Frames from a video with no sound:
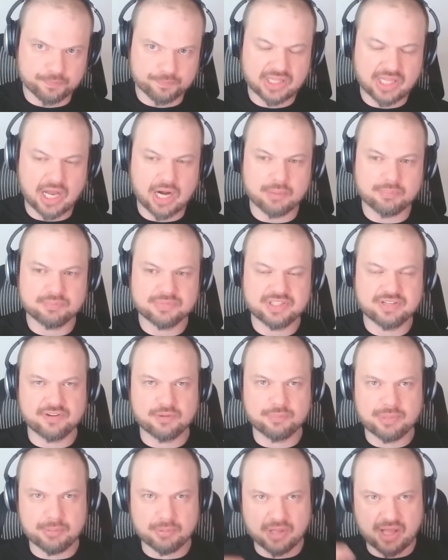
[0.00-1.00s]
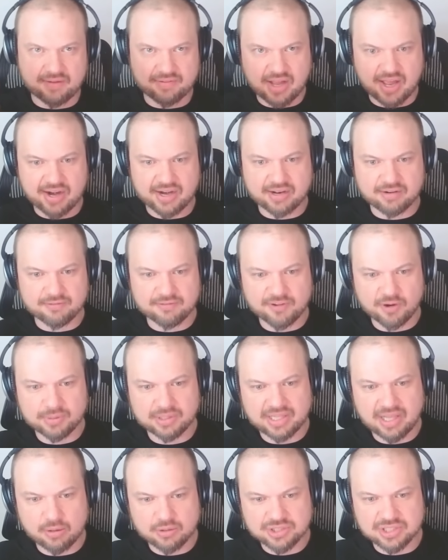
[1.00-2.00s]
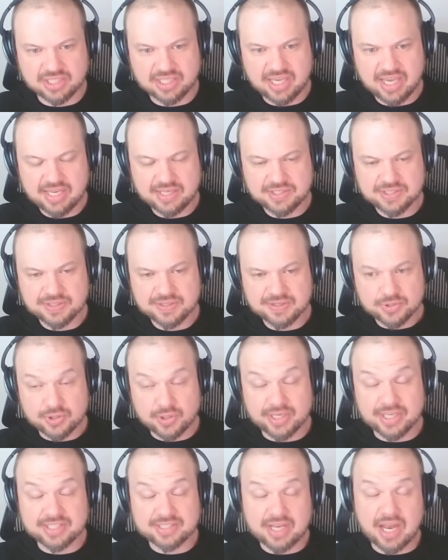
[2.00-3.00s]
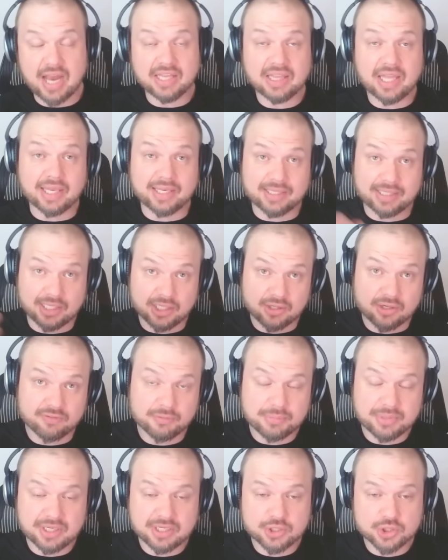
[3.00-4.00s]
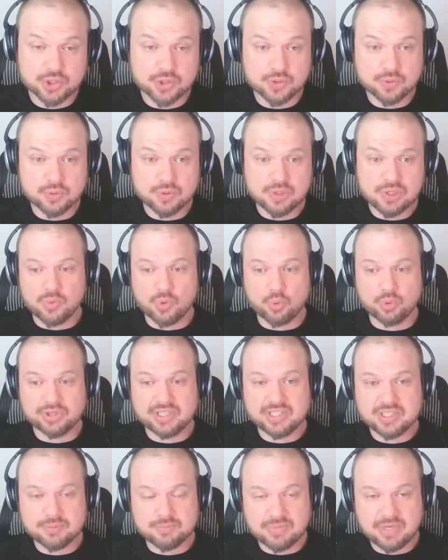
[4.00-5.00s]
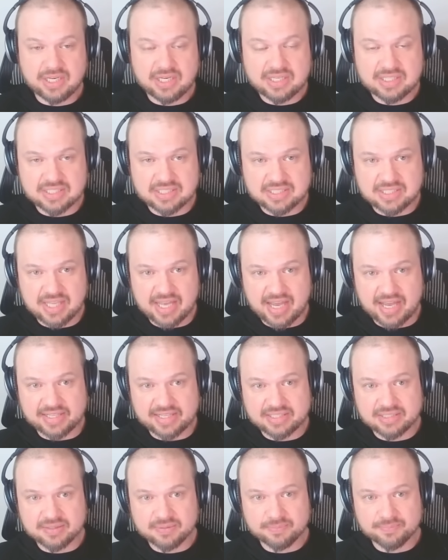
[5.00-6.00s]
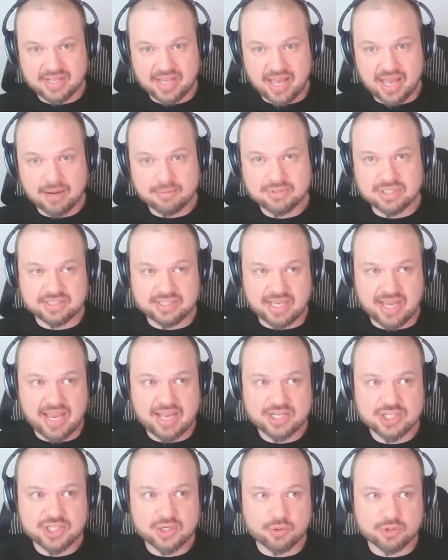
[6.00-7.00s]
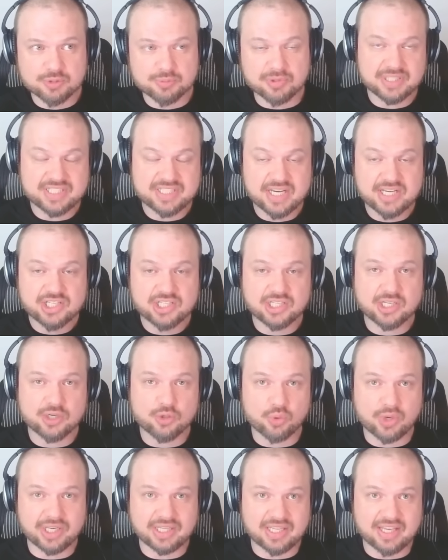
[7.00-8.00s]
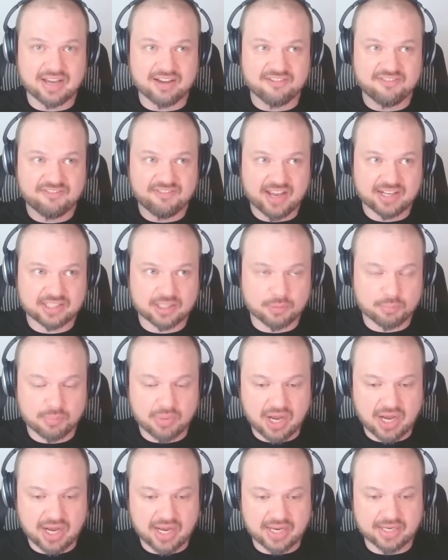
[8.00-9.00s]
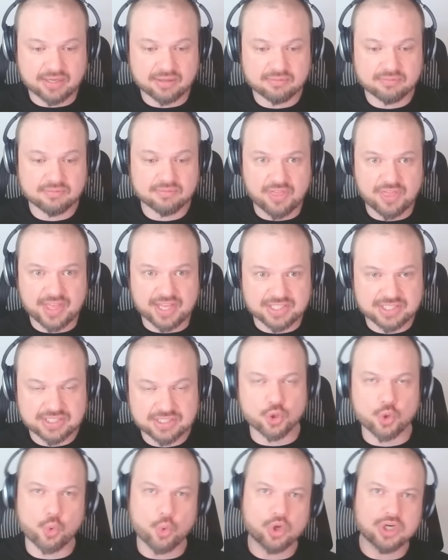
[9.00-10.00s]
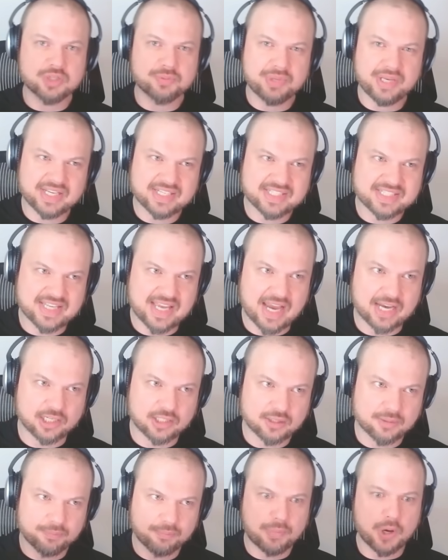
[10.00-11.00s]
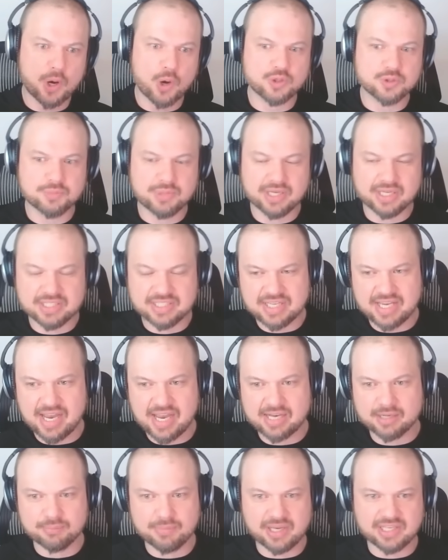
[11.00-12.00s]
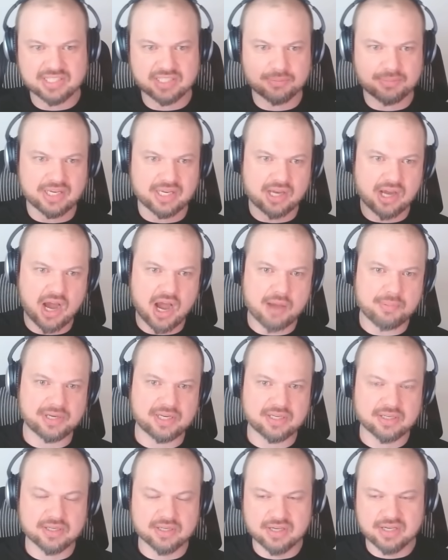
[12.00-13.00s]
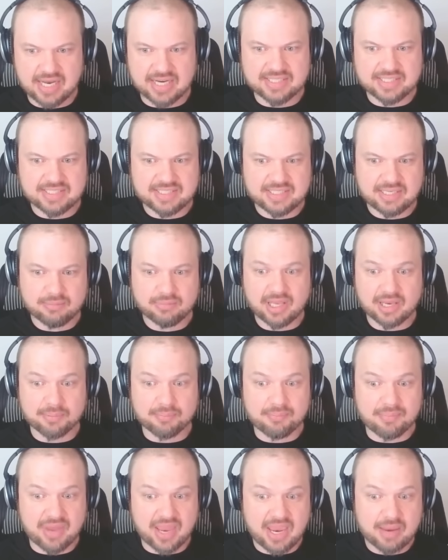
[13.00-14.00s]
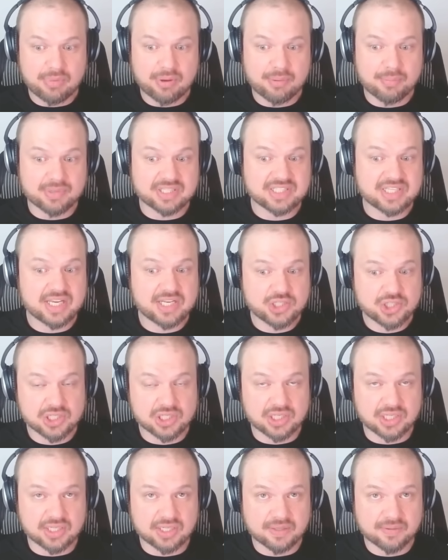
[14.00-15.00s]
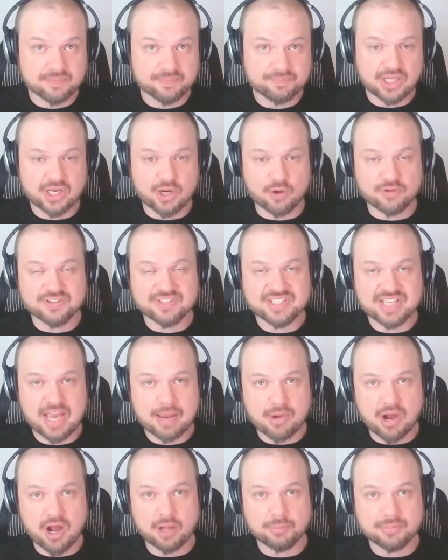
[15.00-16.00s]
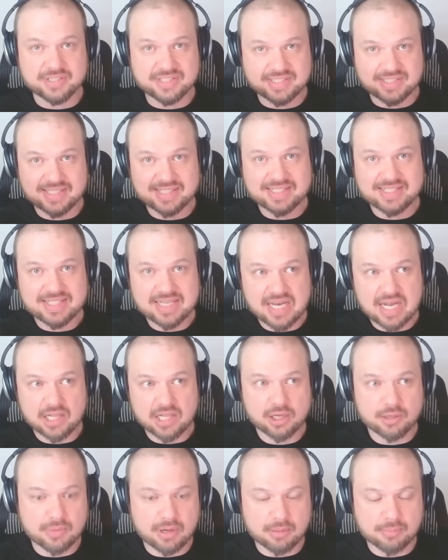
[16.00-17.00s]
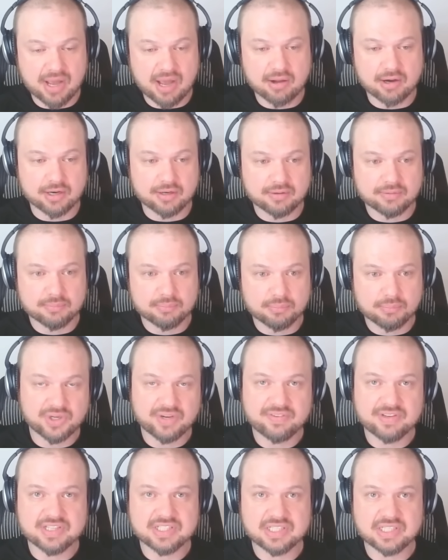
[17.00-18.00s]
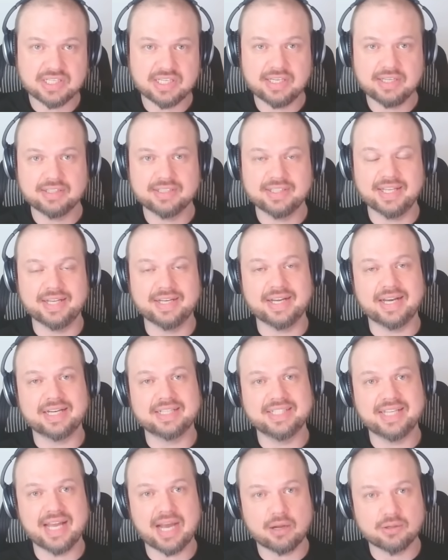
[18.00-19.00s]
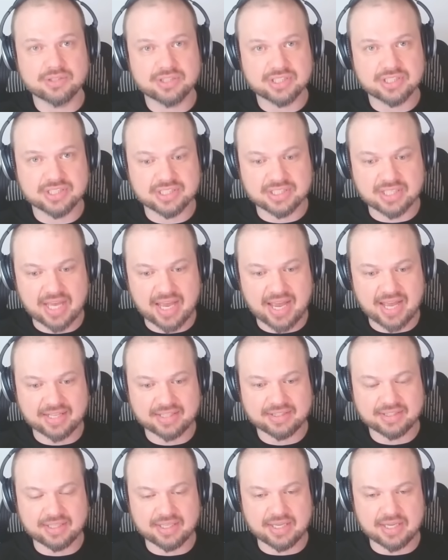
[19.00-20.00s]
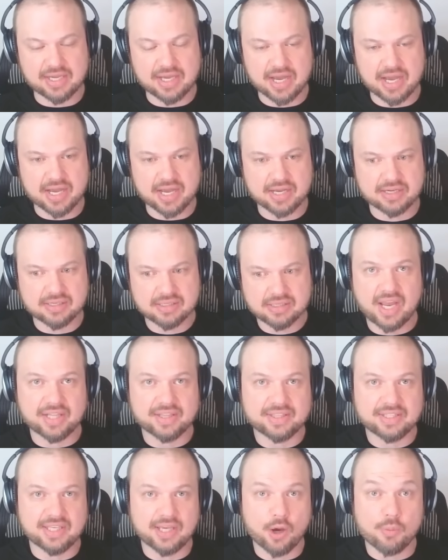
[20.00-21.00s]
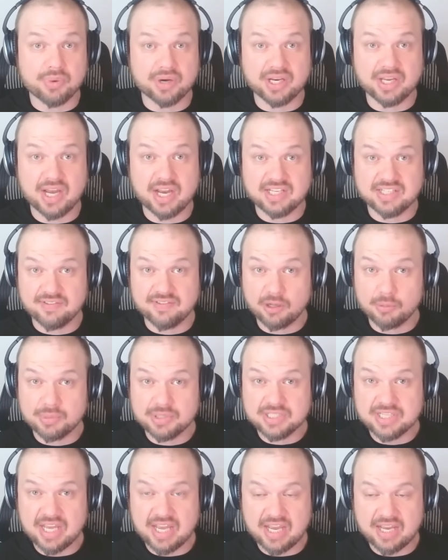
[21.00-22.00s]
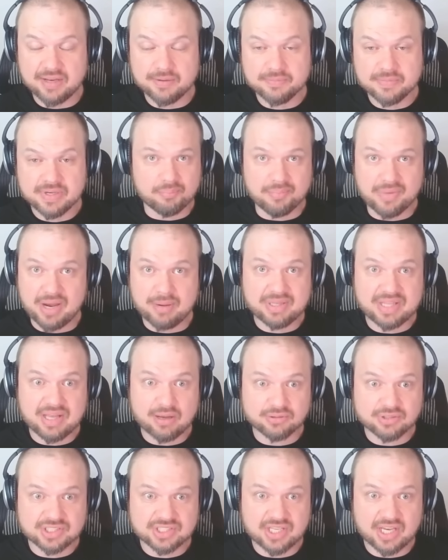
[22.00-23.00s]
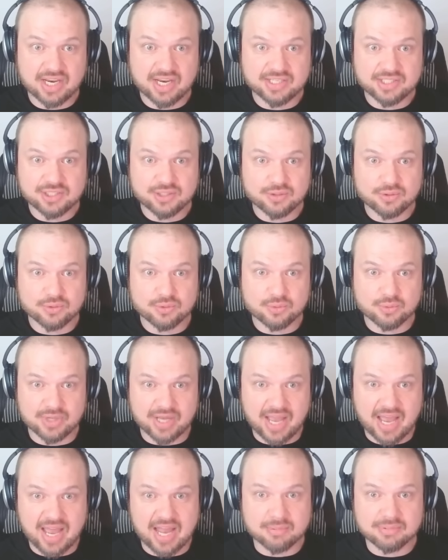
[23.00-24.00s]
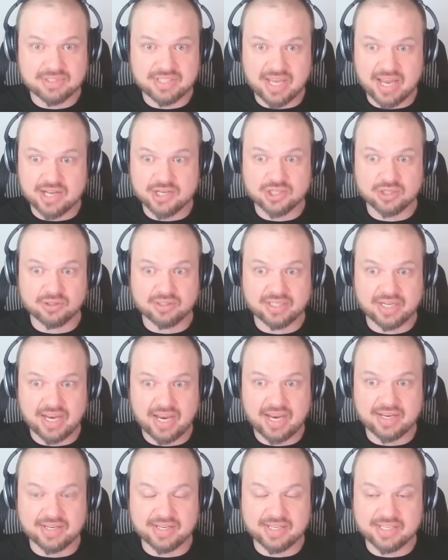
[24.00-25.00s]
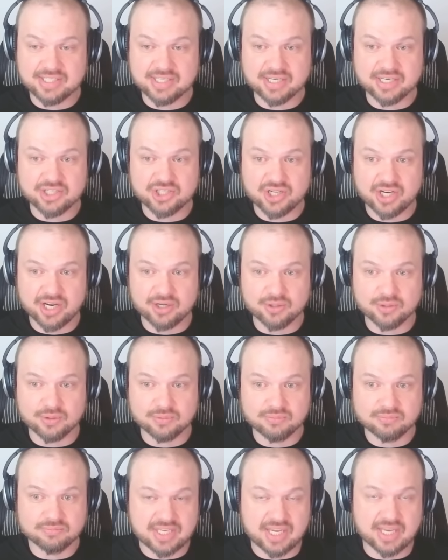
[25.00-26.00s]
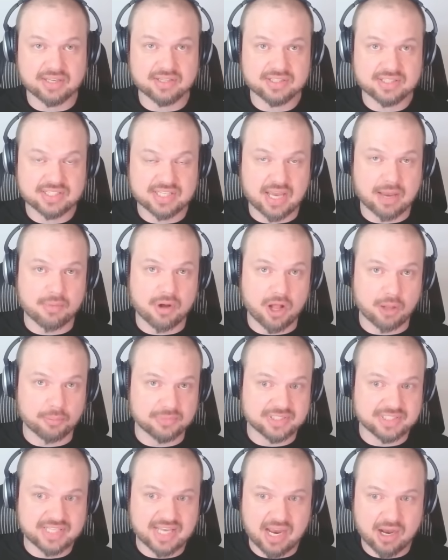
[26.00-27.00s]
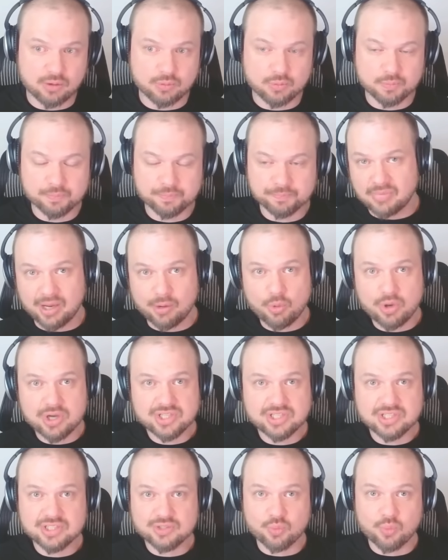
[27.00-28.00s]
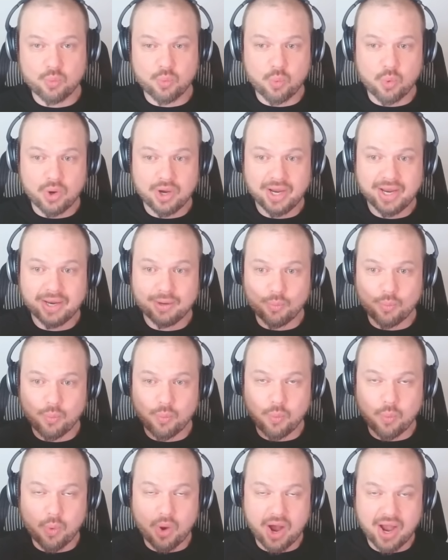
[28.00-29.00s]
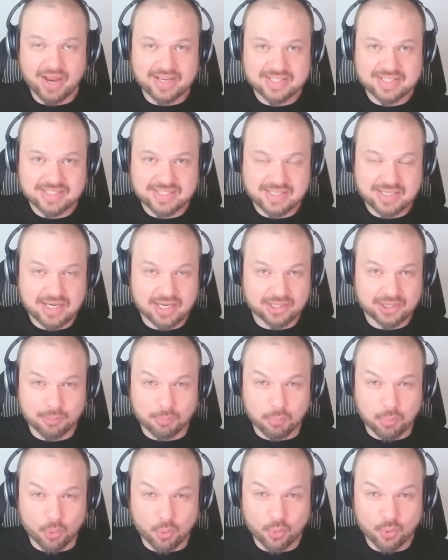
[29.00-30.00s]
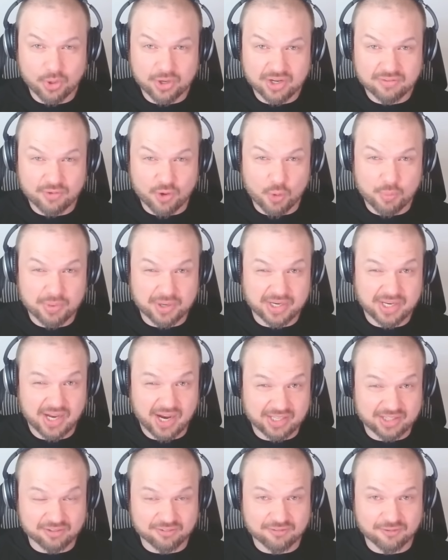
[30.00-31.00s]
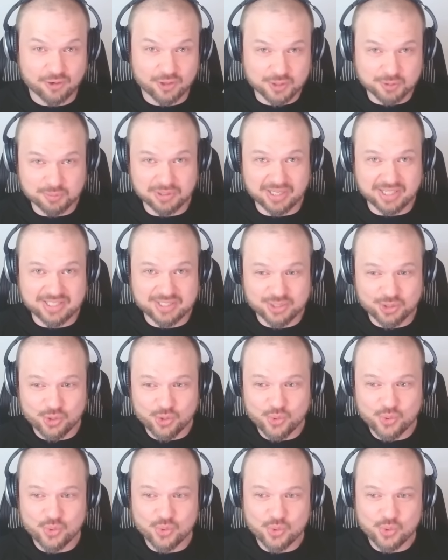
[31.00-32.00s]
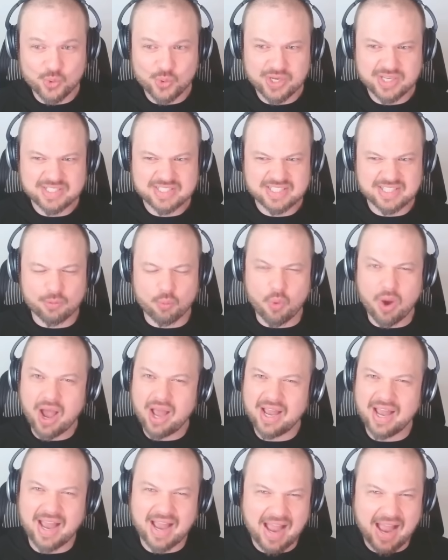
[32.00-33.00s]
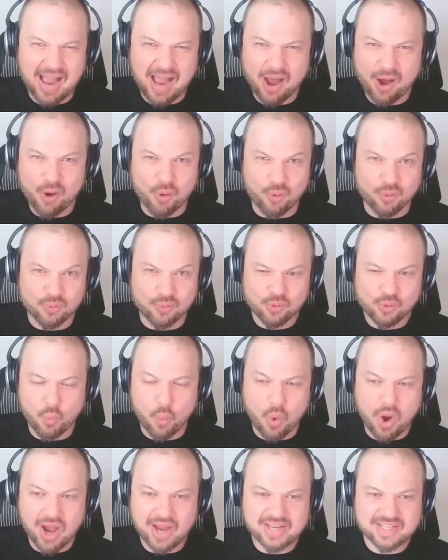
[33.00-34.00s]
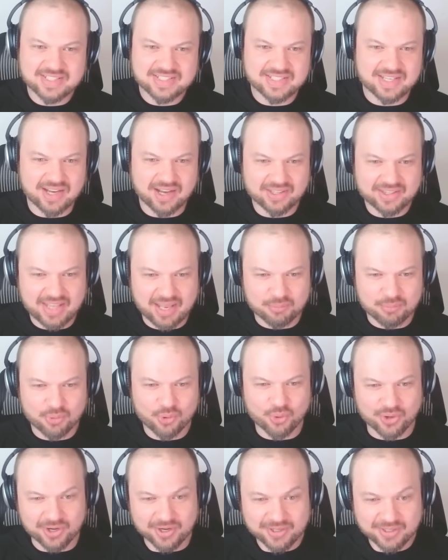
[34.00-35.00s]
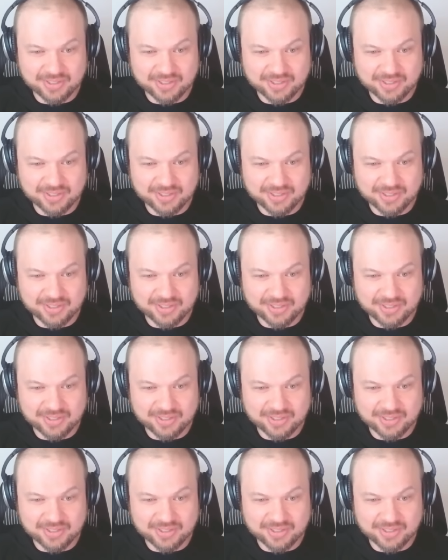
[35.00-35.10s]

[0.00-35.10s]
A lot of different people have kind of confirmed that that was the case. So I guess high likelihood of it being true. But what this means is that Adam D'Angelo is potentially greatly affected by this. So Quora is being attacked, Poe is being attacked, basically being copied. And it seemed like maybe potentially, you know, if Sam Altman didn't tell him about it, previously, then announces at the uh, at the OpenAI Developer Day. Maybe that was a sign to Adam D'Angelo that hey, he's going to try to take Sam Altman down. My question is, what? Why is he on the board of OpenAI in the first place? Who who is he? What? How? Why is he on that board?